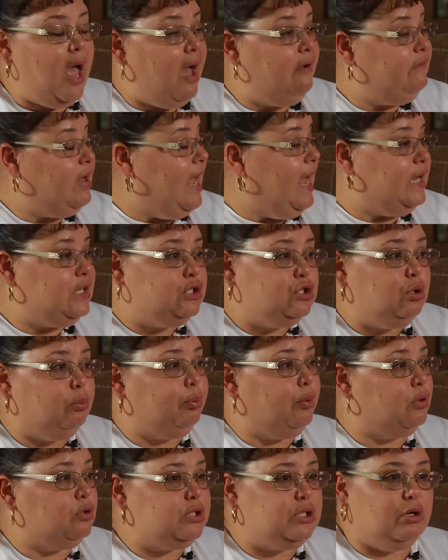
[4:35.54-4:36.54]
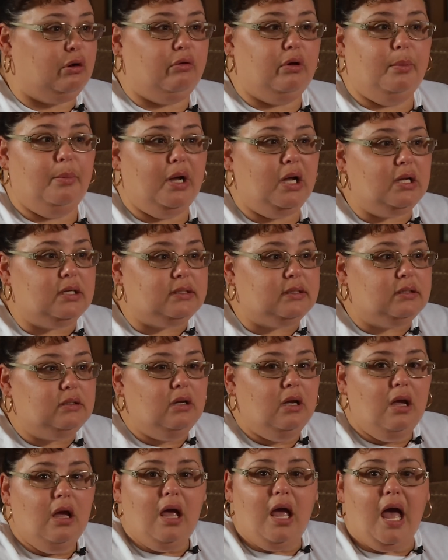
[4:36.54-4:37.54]
Have an extra person on the bus,
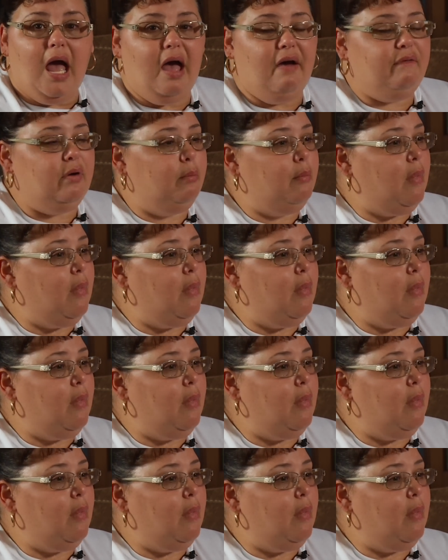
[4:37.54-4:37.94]
have a